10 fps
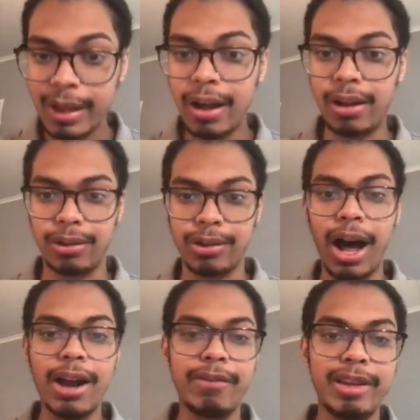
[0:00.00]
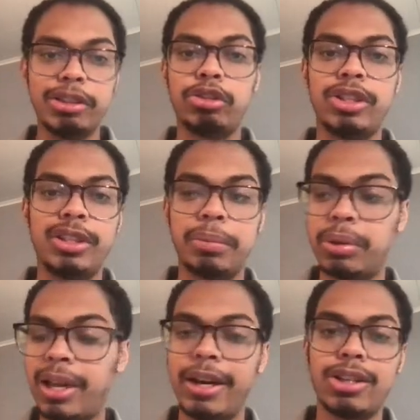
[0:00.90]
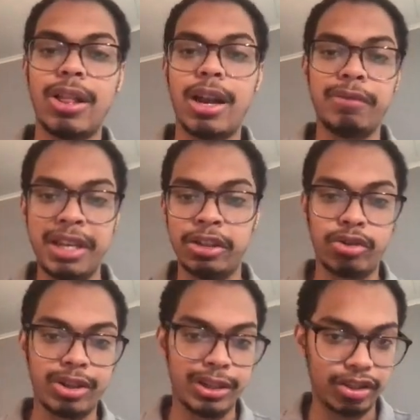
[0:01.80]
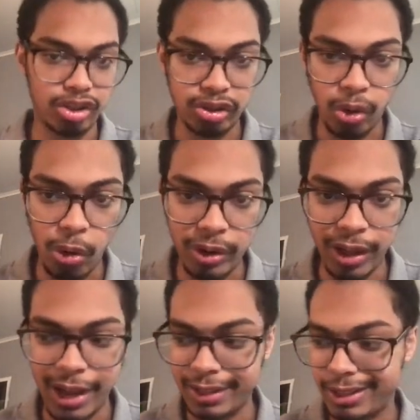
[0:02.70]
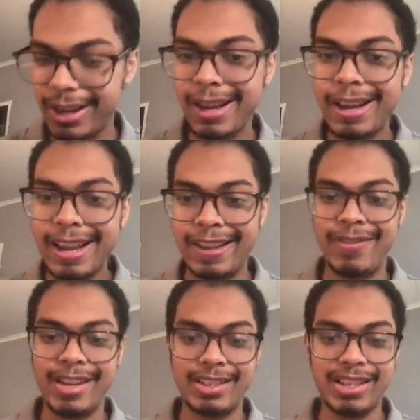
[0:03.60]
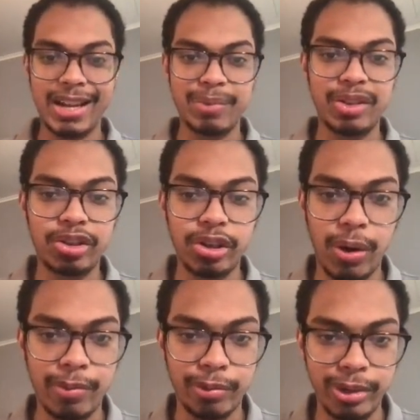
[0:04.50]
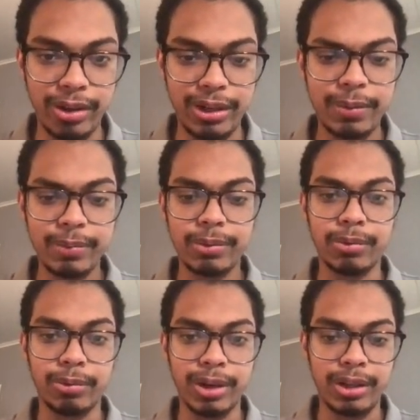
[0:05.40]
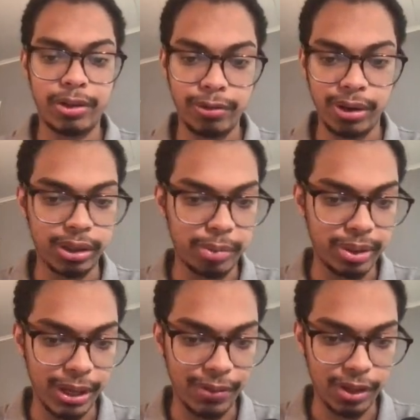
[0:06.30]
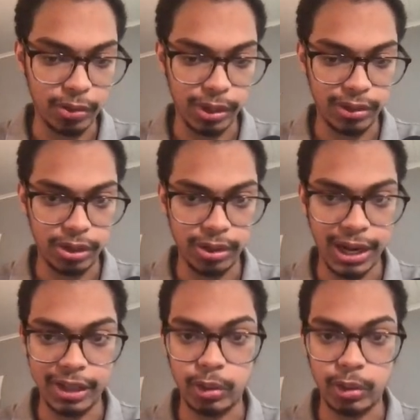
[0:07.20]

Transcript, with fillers: A lot of interesting players, a lot of interesting storylines in this segment. So I'm really, really thrilled to present this one to you guys.